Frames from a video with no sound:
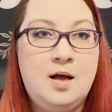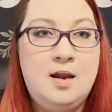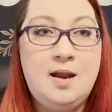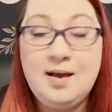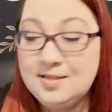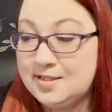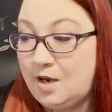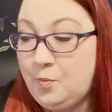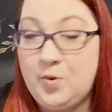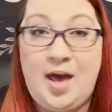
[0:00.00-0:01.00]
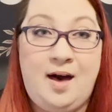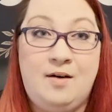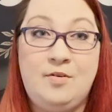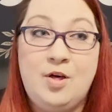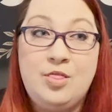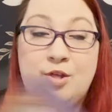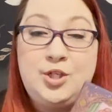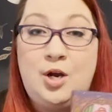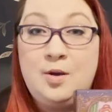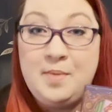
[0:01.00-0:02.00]
Next up, we have the
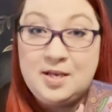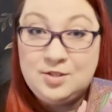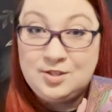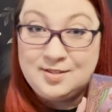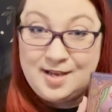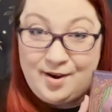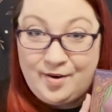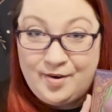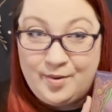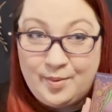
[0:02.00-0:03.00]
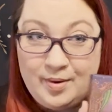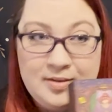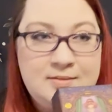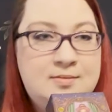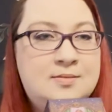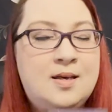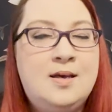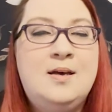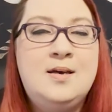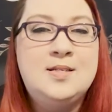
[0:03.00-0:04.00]
Dark Mansion Tarot.
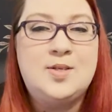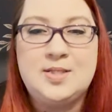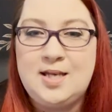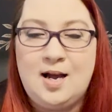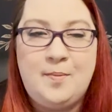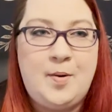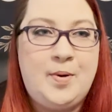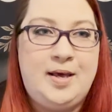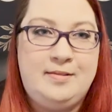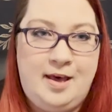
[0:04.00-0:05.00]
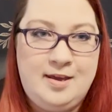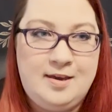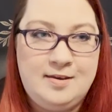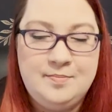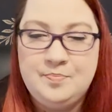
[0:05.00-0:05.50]
So let's talk about what I like.